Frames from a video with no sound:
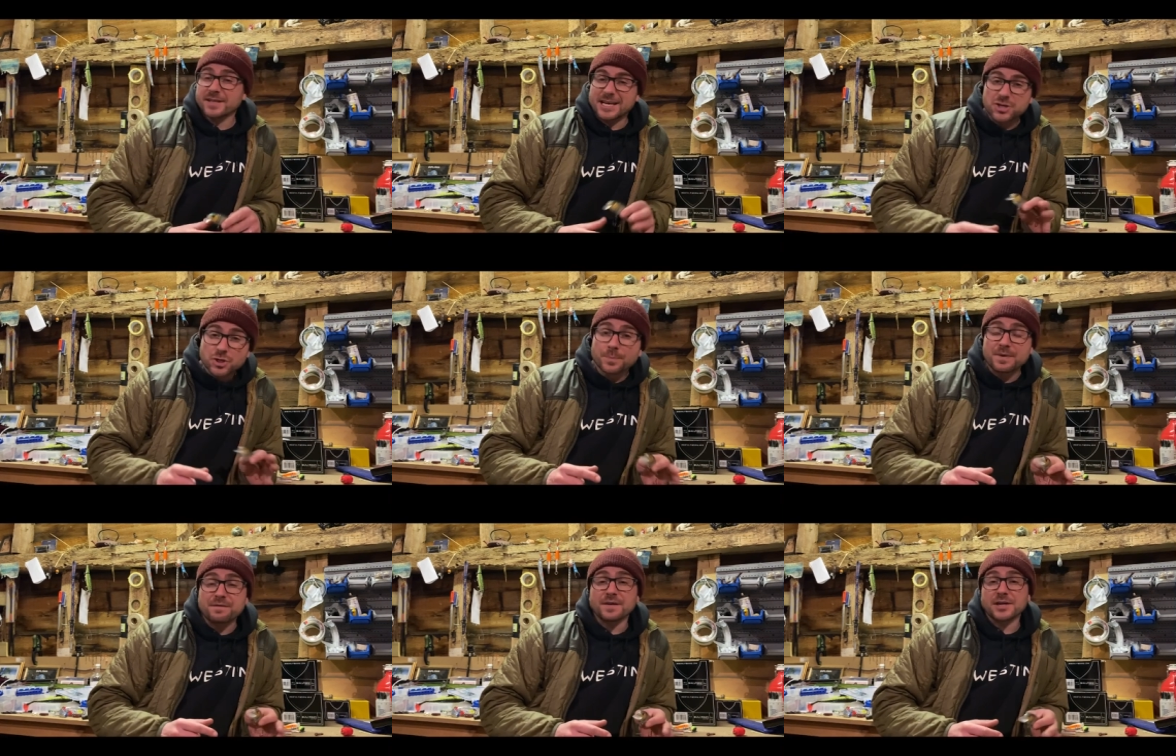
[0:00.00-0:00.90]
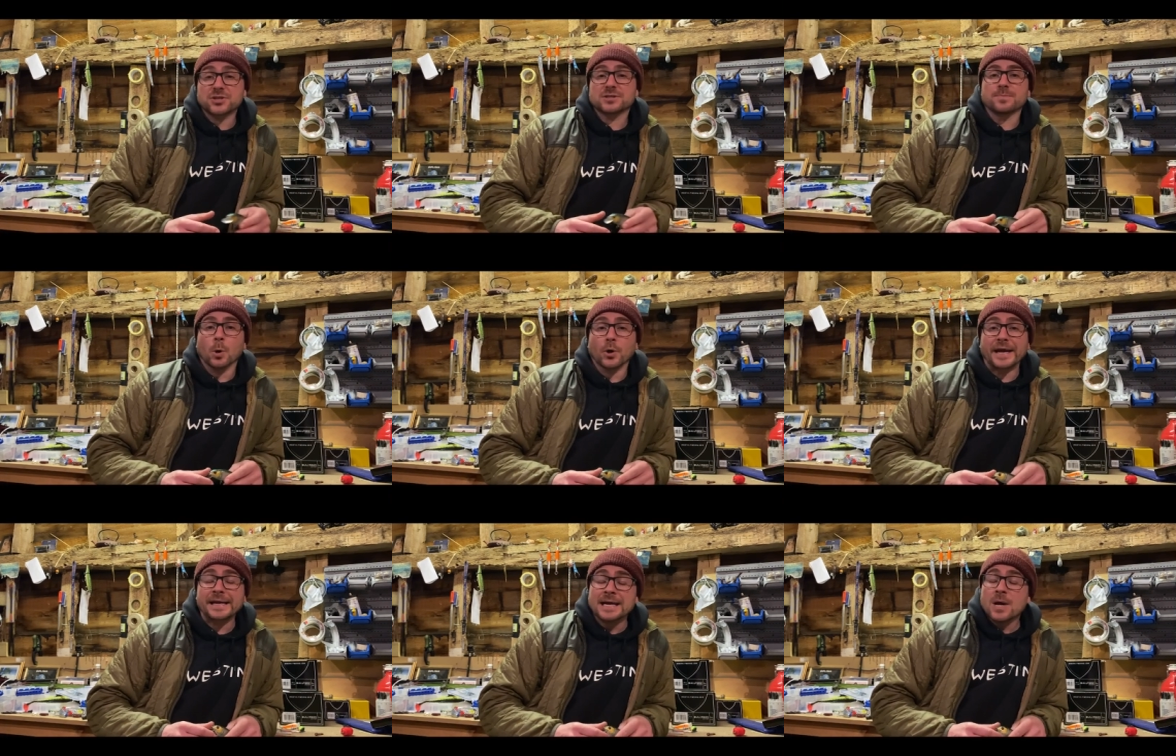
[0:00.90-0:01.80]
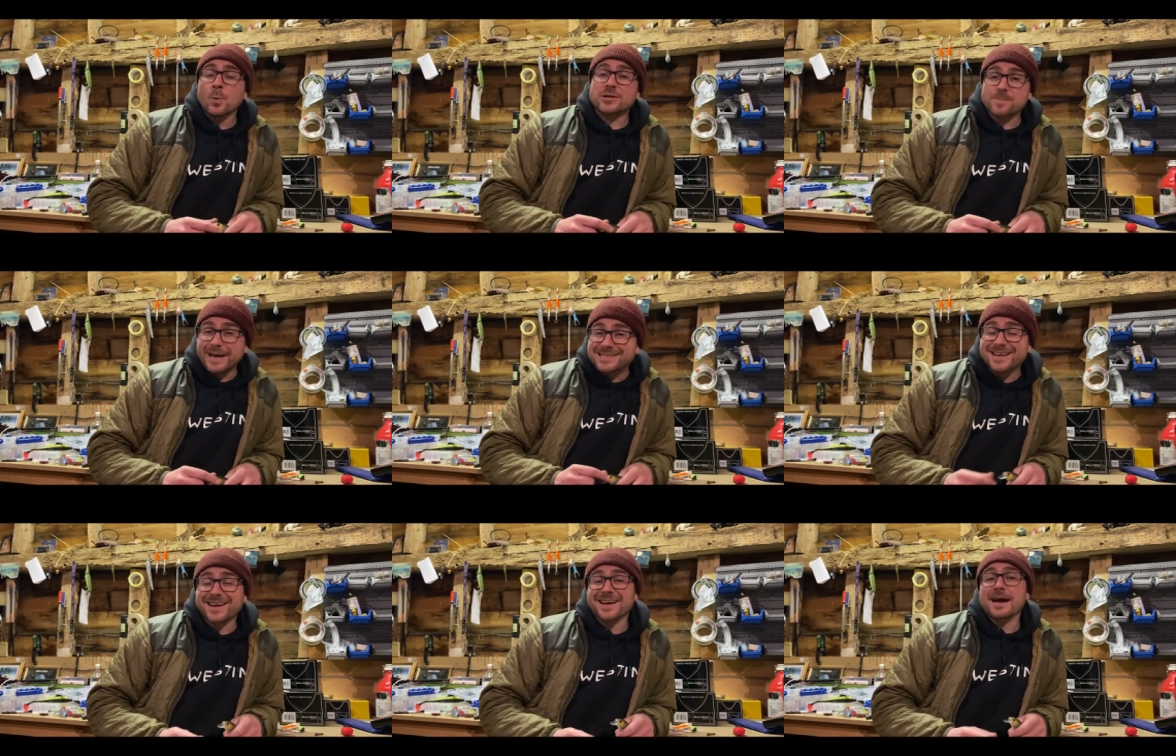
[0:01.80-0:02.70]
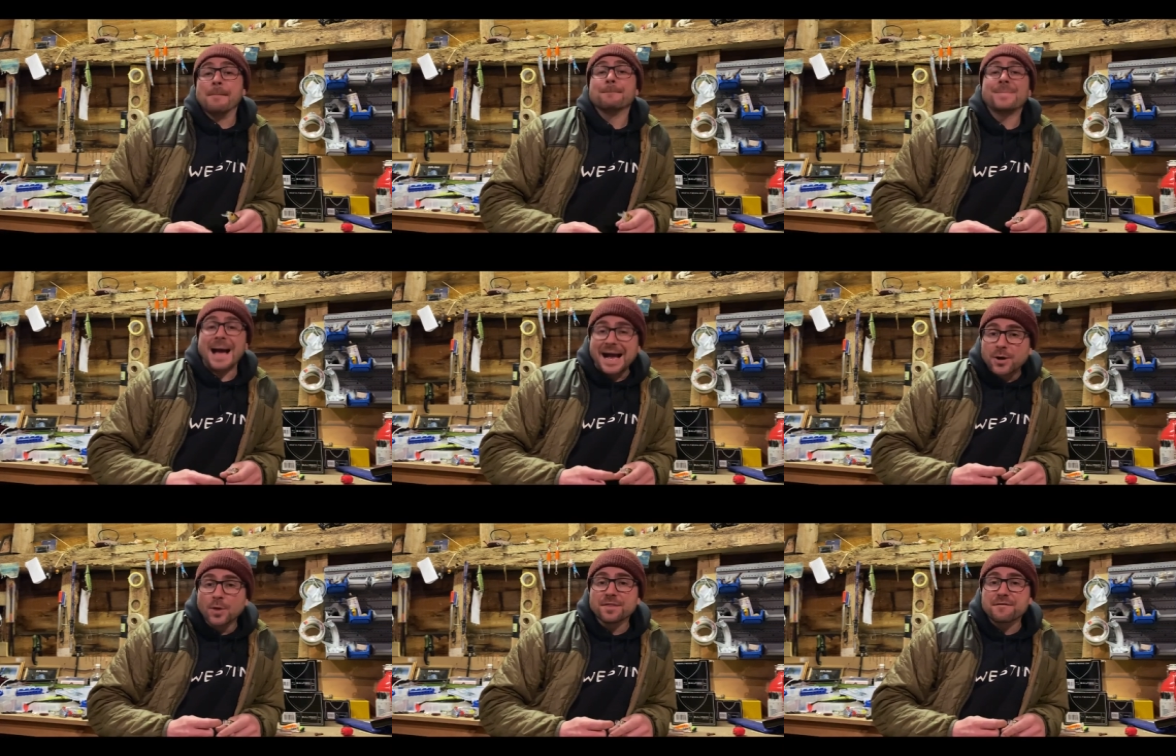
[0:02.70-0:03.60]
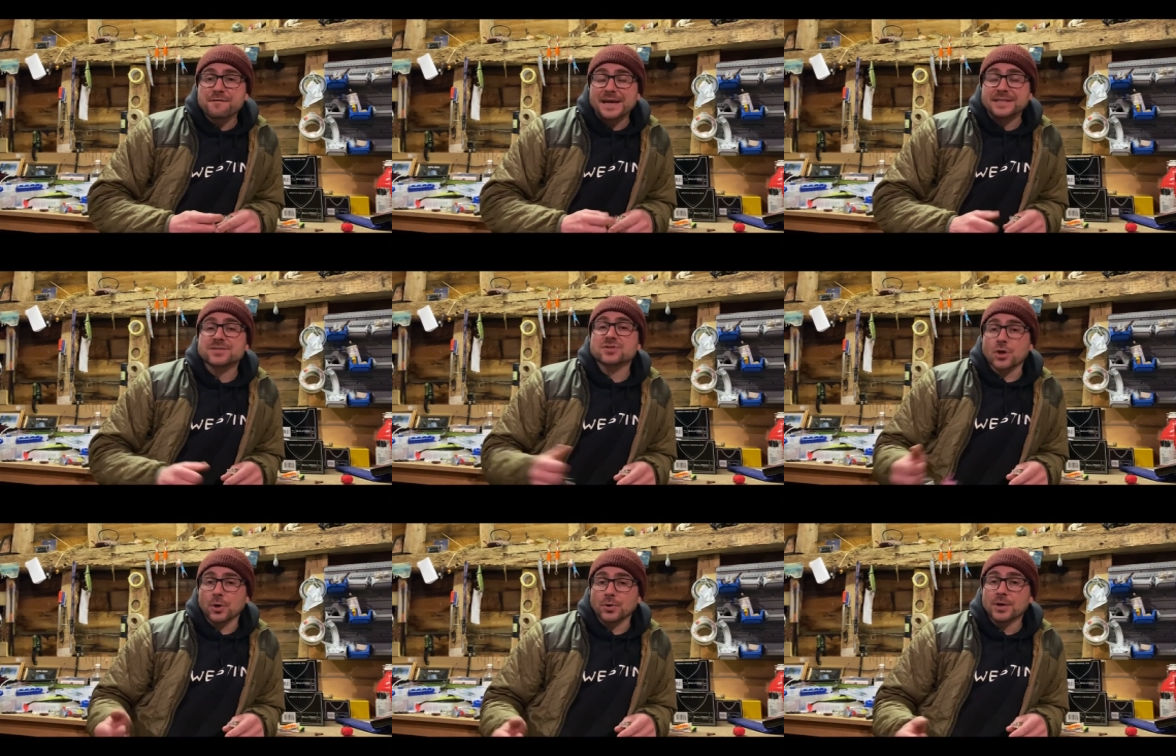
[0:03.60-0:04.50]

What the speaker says: So they should be finished spawning, which means they're going to come back on the feed soon.